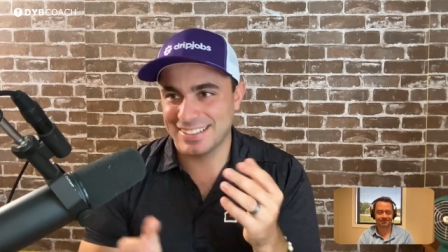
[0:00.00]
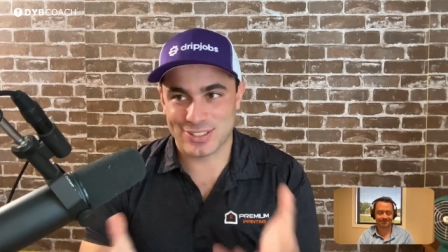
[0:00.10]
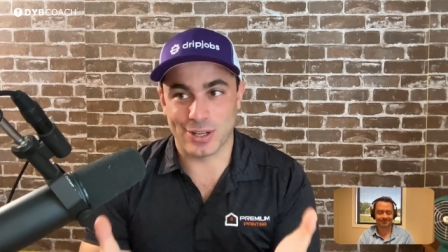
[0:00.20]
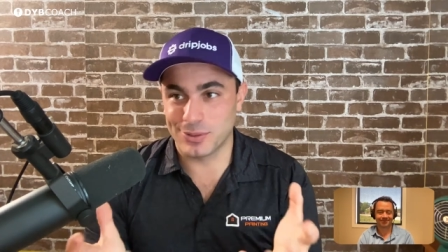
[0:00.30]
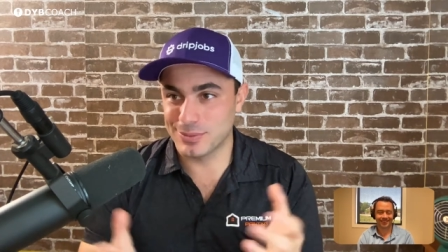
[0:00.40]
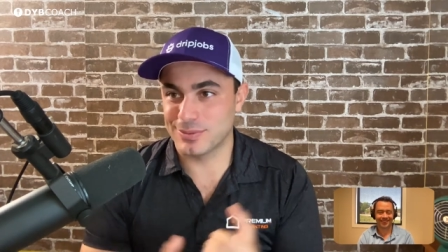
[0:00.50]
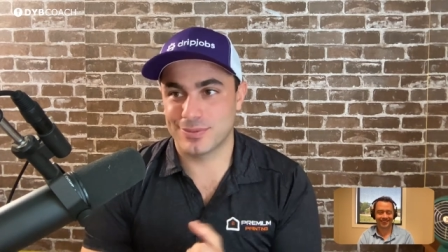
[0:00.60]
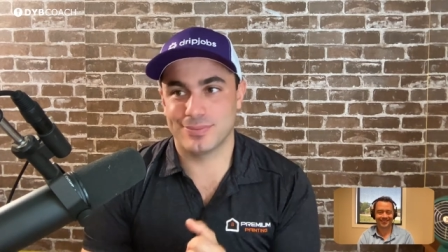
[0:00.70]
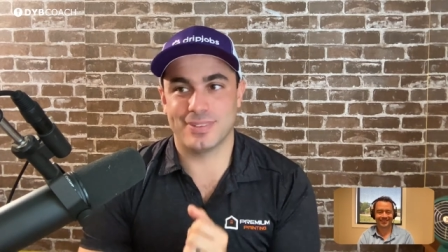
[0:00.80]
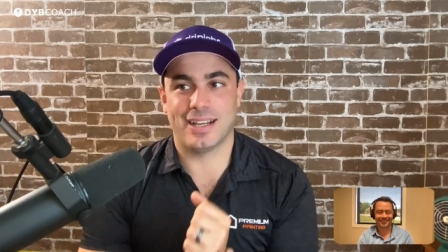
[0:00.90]
so
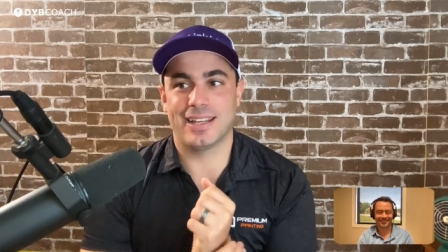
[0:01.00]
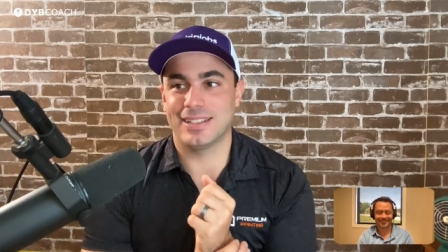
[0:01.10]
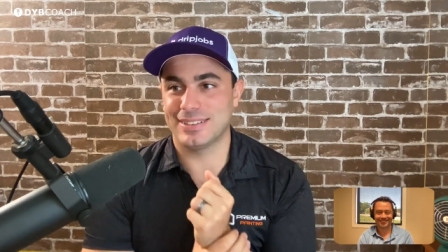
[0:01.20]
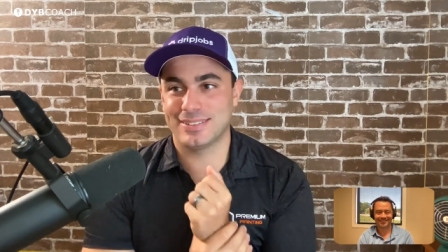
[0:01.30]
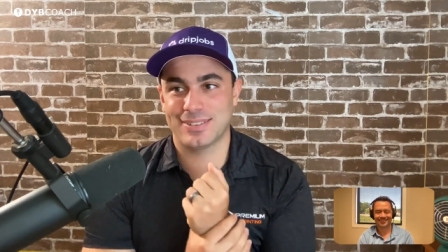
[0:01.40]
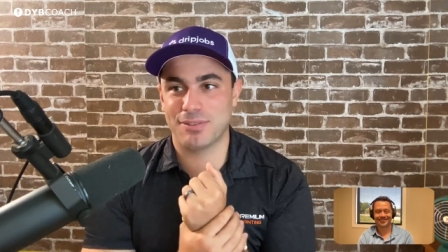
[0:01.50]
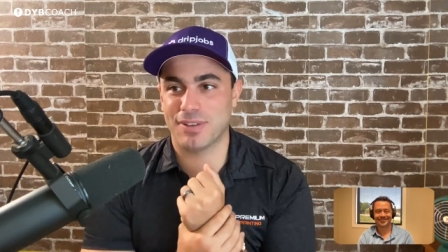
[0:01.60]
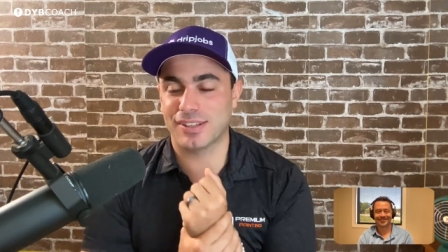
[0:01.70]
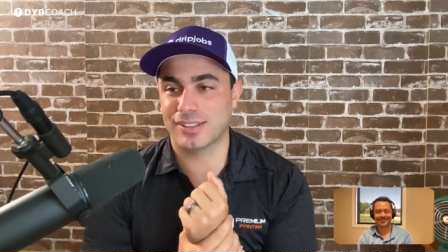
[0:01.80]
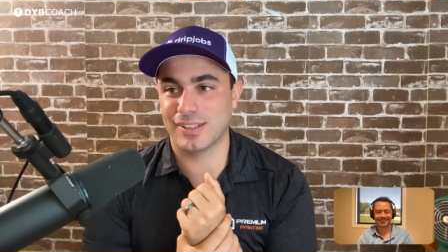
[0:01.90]
i
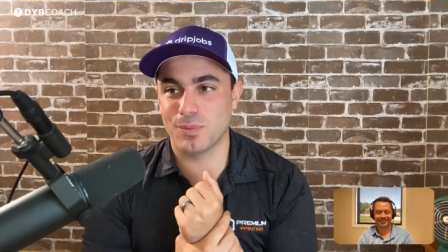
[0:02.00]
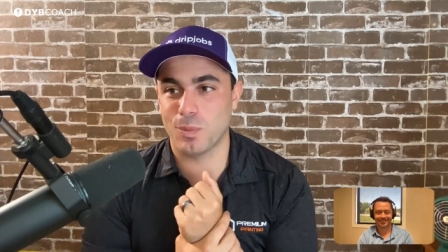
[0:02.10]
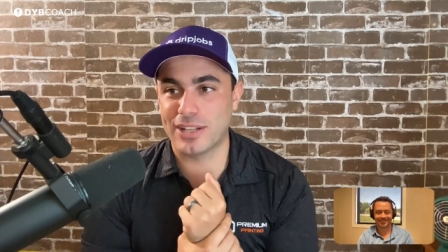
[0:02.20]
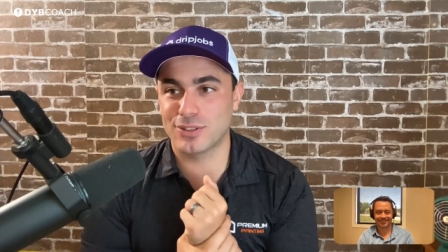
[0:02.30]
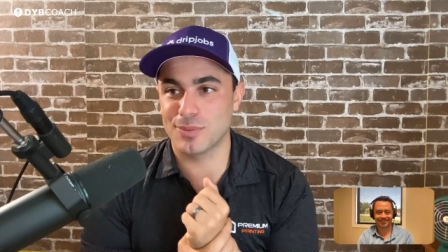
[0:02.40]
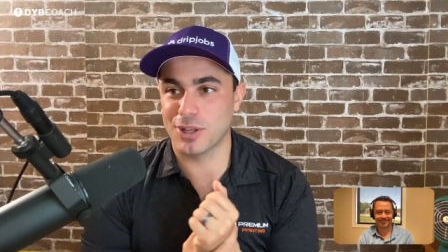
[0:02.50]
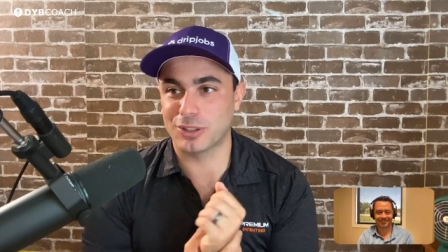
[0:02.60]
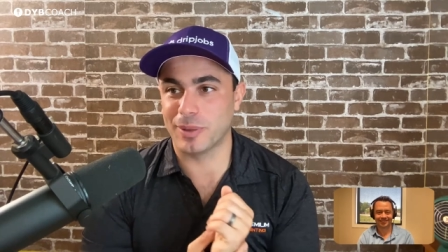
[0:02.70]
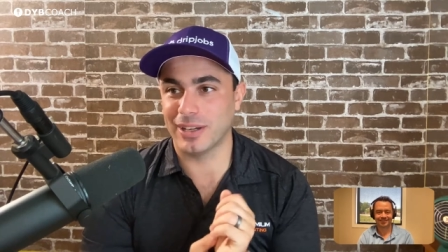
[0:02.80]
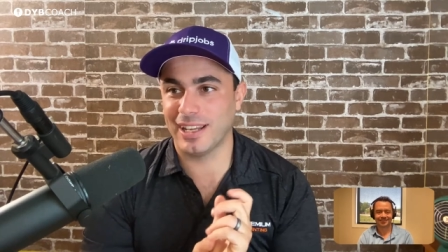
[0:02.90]
invested way too
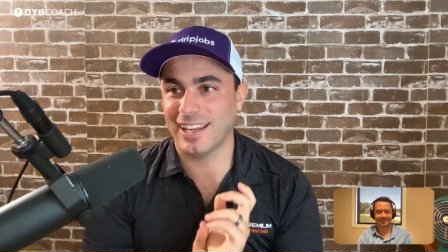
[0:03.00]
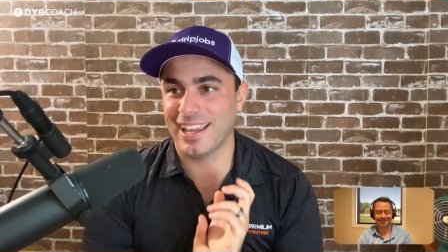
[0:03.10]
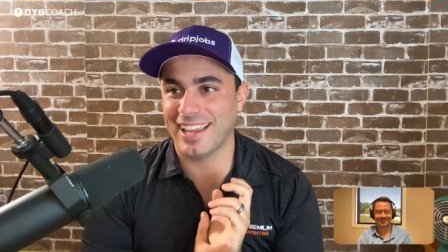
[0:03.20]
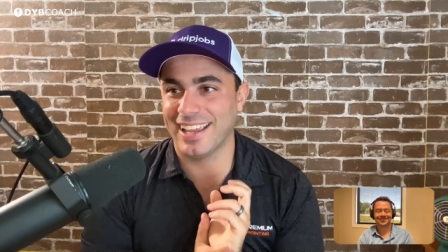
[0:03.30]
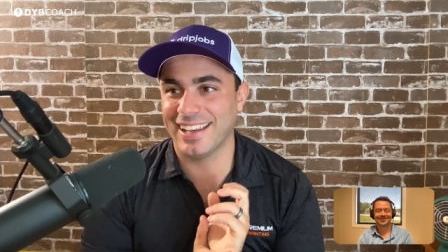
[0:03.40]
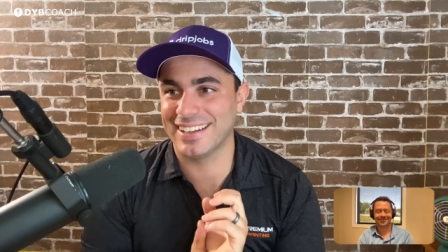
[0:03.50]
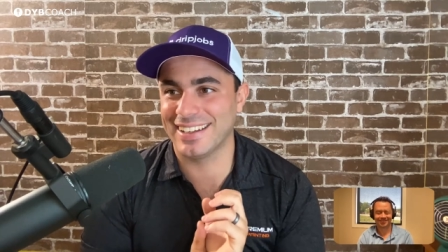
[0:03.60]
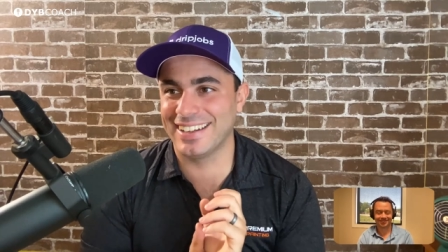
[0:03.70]
much money and uh